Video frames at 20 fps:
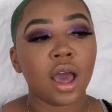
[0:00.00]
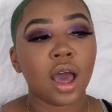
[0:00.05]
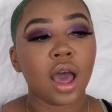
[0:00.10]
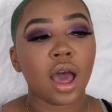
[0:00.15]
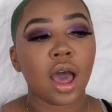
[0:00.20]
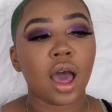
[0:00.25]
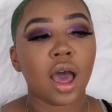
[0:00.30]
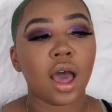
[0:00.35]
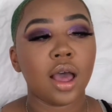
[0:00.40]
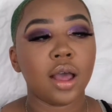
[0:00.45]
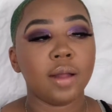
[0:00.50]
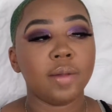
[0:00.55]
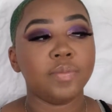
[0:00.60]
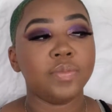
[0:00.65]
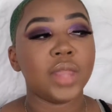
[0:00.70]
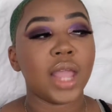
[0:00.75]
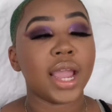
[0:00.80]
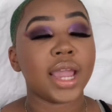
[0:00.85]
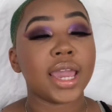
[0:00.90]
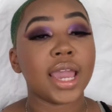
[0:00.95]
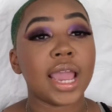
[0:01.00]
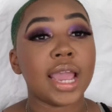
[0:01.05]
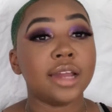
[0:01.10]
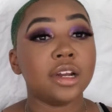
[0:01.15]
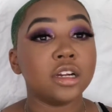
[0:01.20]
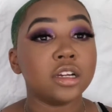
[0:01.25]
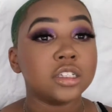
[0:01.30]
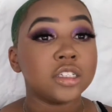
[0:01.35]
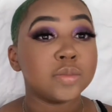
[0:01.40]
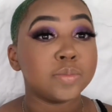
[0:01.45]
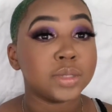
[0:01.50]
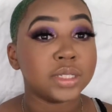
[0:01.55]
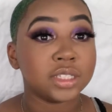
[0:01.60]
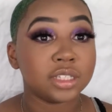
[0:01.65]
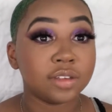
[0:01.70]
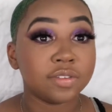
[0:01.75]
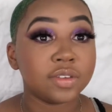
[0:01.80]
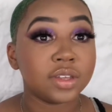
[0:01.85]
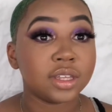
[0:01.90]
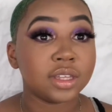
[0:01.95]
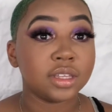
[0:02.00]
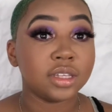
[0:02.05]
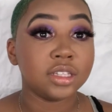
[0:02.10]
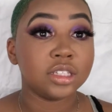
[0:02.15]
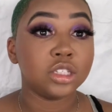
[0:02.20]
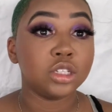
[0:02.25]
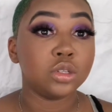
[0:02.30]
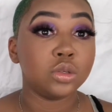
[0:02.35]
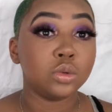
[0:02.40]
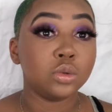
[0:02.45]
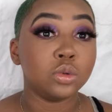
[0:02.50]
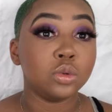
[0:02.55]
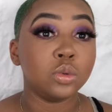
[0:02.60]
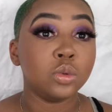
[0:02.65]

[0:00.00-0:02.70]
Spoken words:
that cater specifically to